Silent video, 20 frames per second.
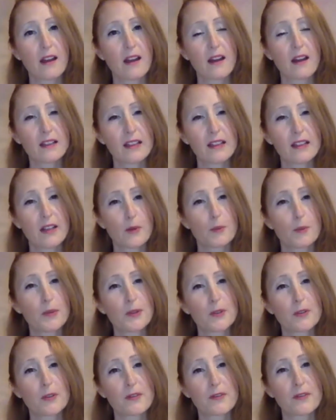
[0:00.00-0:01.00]
you know,
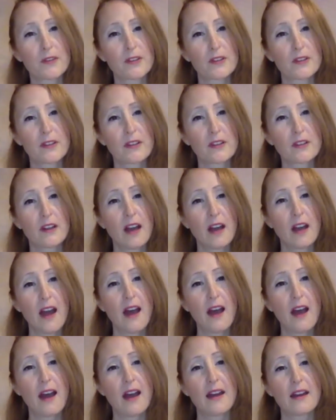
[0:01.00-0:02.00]
beautiful.
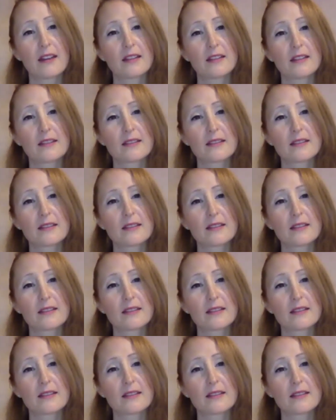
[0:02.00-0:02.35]
And